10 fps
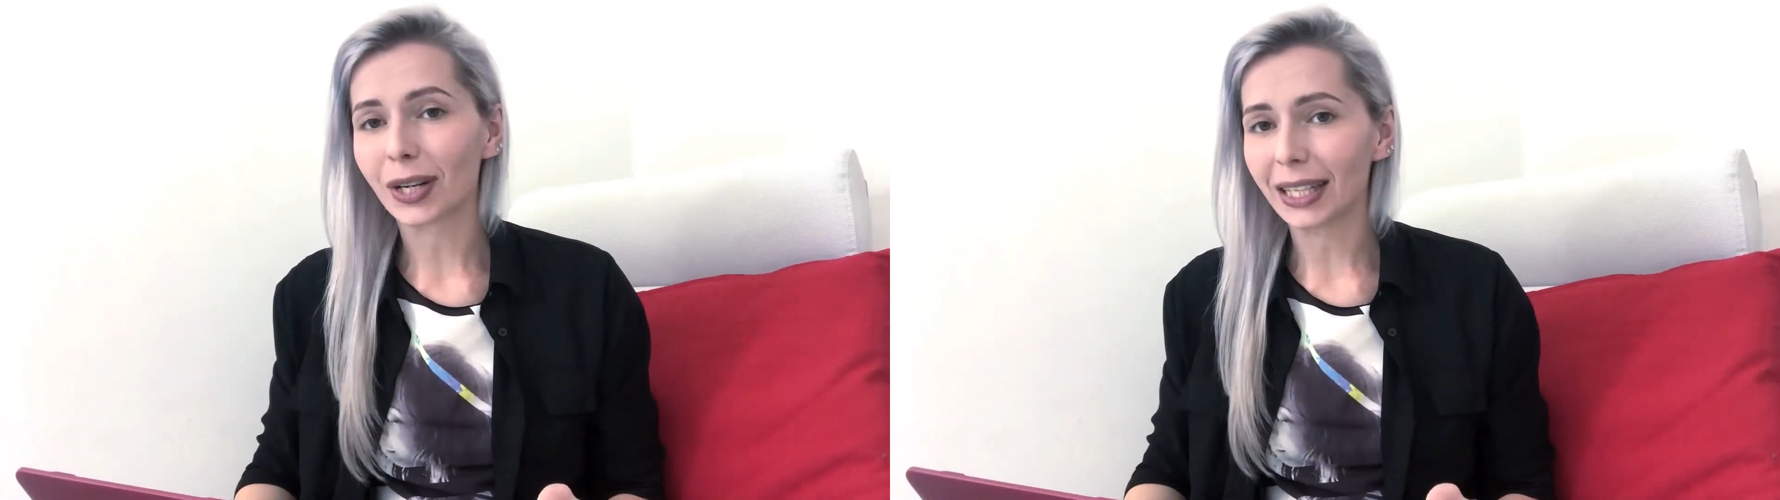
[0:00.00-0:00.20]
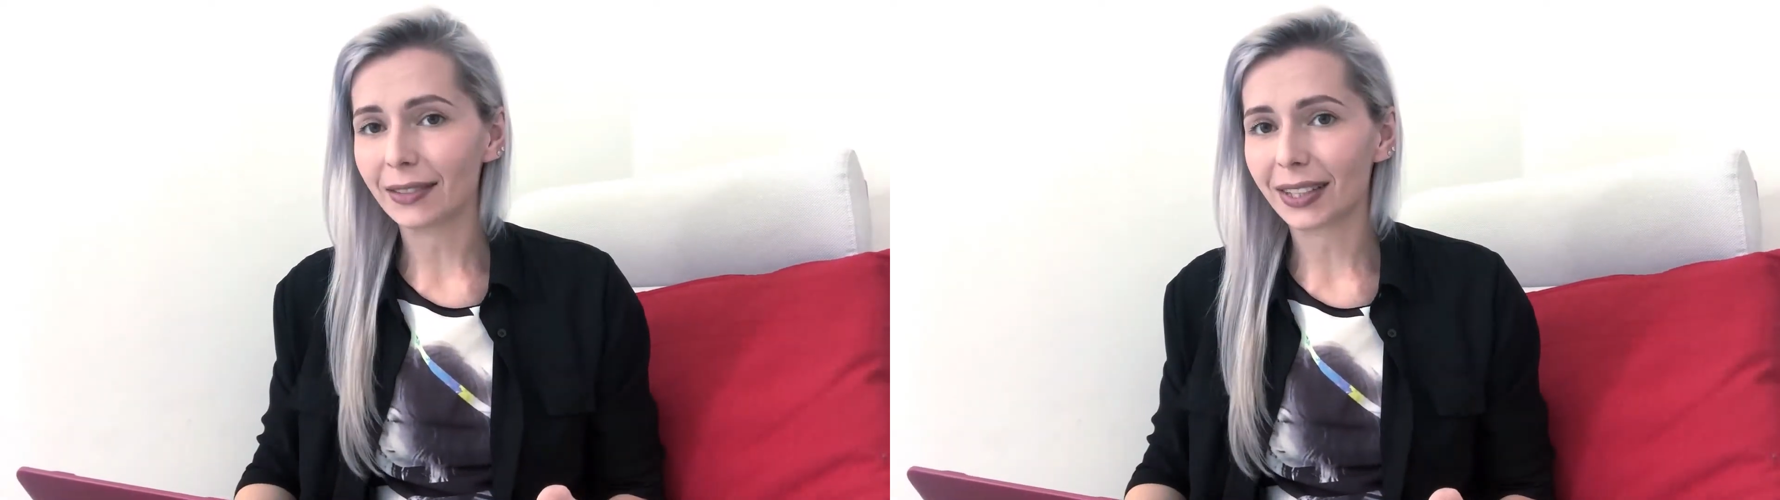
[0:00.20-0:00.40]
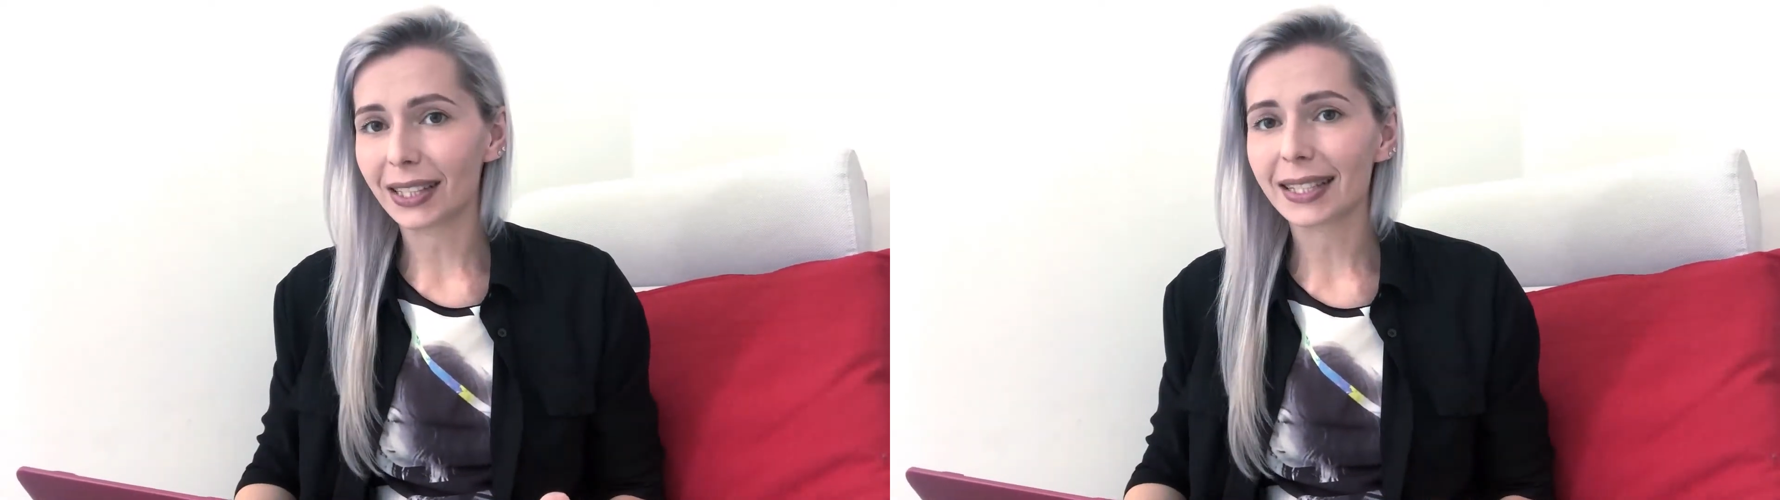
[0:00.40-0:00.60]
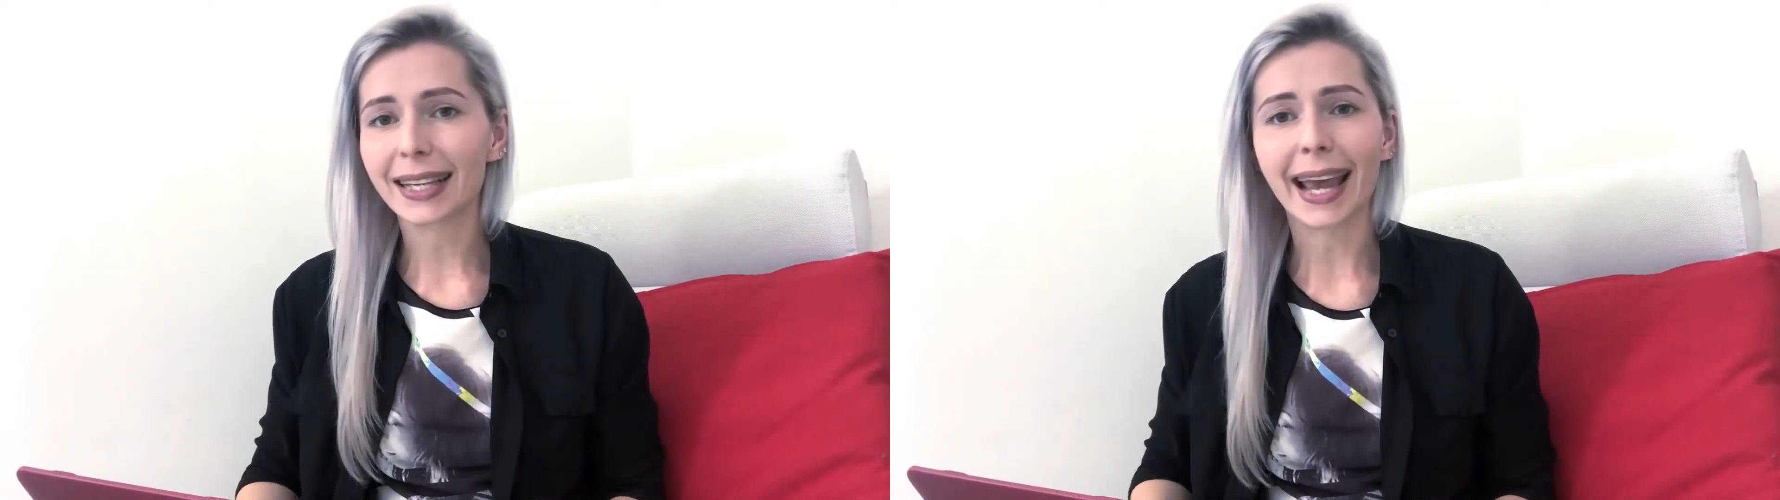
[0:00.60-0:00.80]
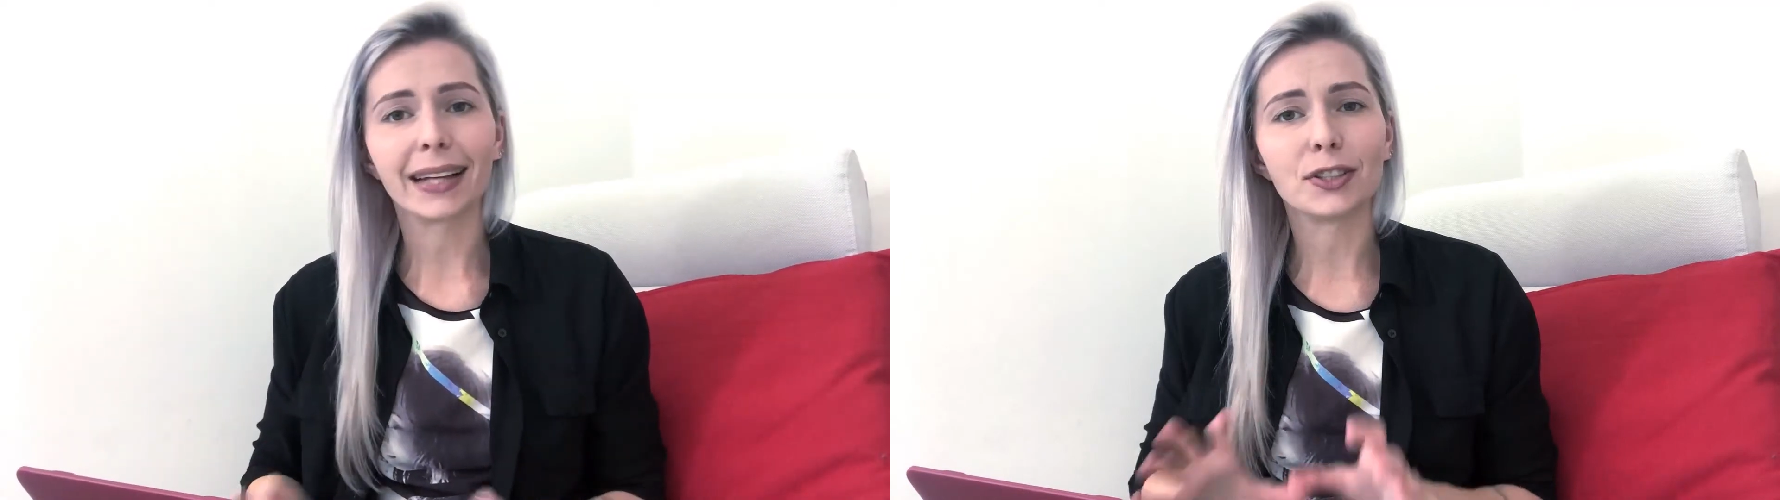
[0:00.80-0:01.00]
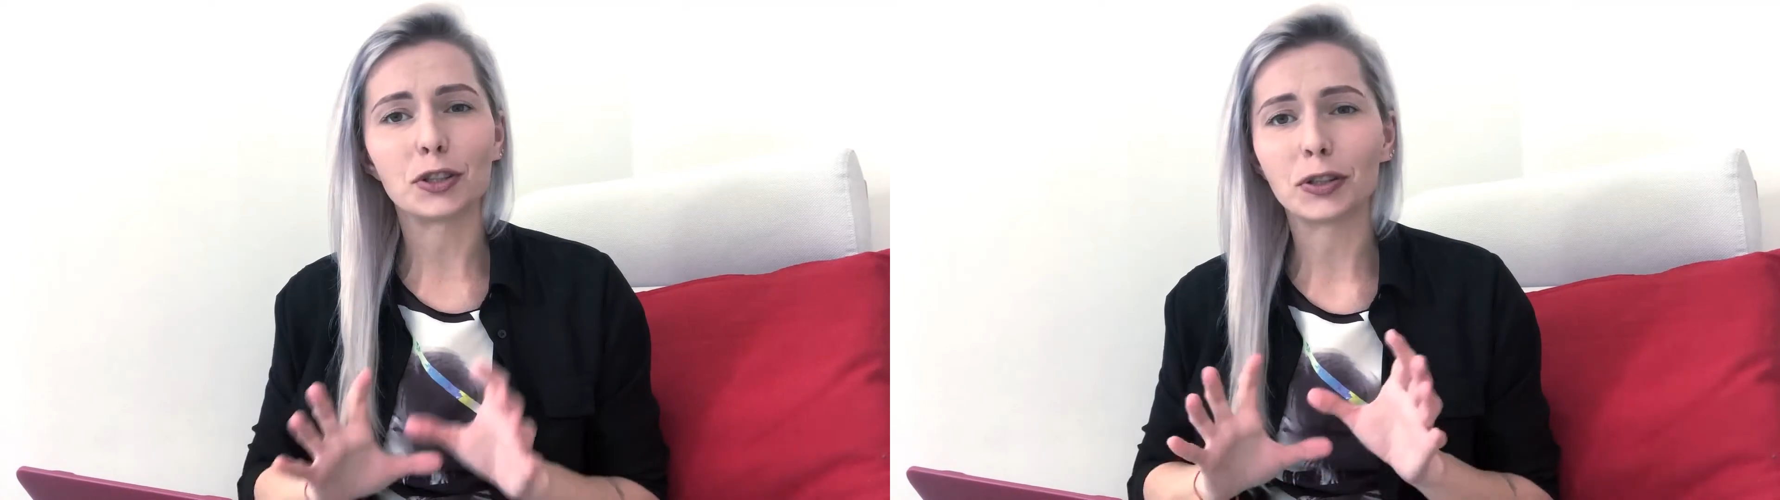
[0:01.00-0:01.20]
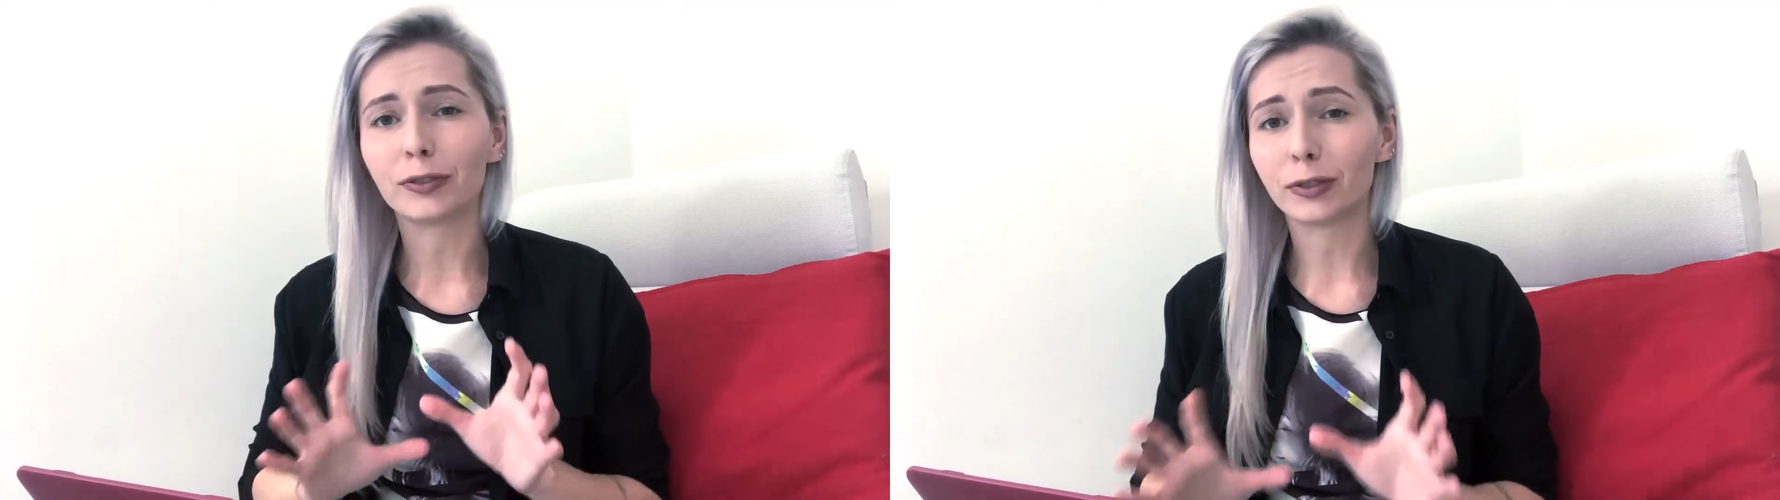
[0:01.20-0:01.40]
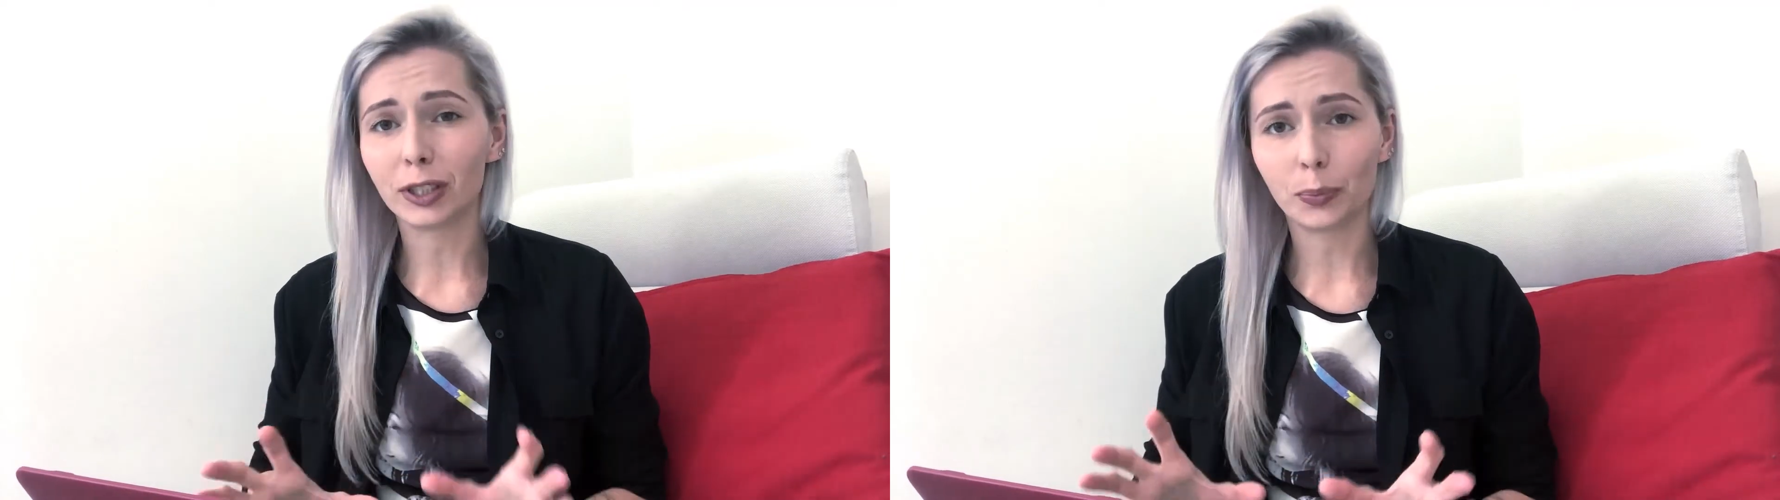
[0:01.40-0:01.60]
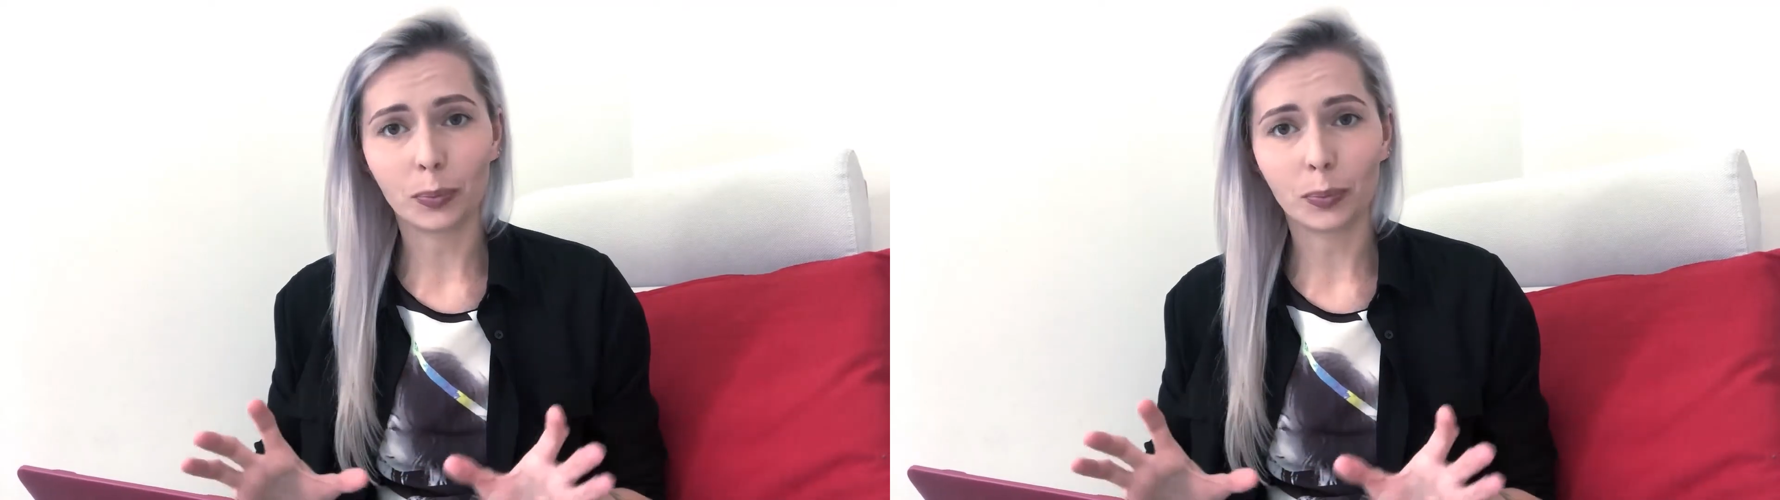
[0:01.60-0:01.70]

in advance and to avoid